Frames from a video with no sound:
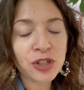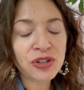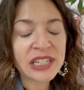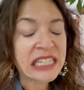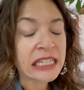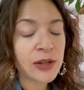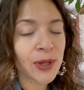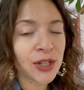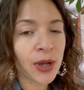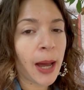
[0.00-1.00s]
yours to see
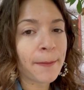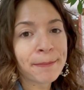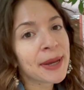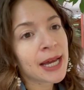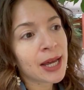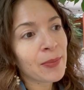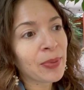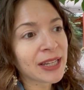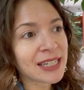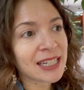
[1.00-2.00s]
when you come,
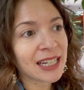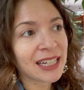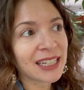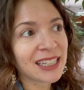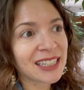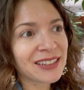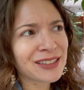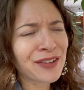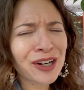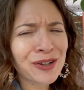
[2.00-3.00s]
but
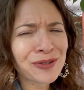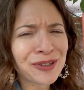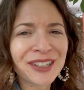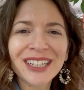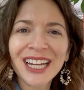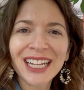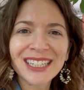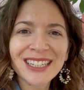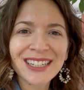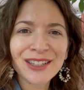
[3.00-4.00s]
it's very cool,
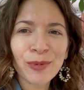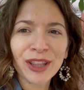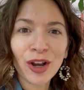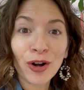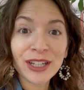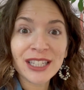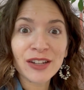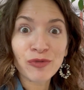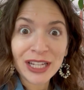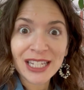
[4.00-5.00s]
and it's one of the artists
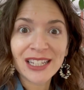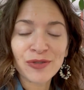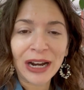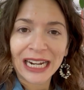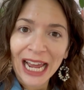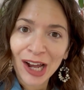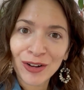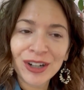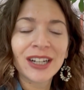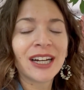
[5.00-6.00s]
in residence right
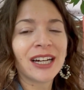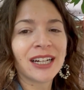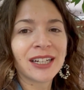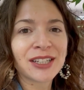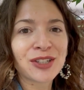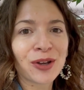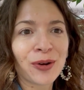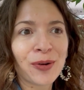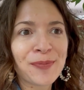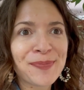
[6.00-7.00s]
now.
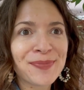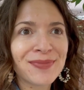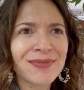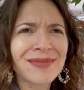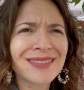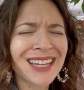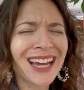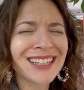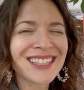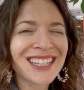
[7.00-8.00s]
So
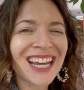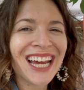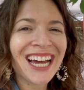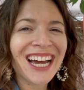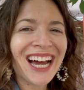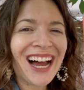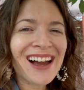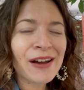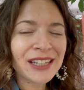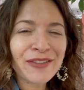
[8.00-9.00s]
yeah,
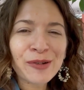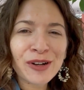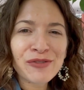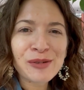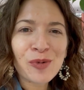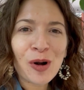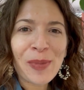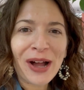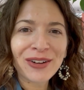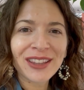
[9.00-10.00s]
I definitely want to read more
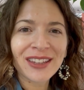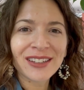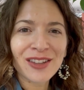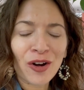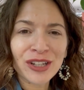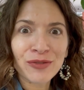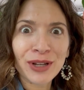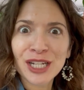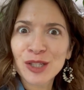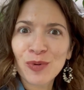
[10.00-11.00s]
about it, the artist in
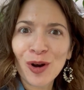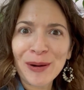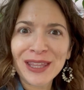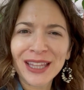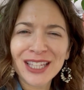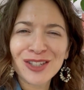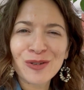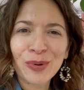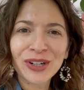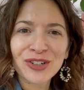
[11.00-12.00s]
residence program. I think that's super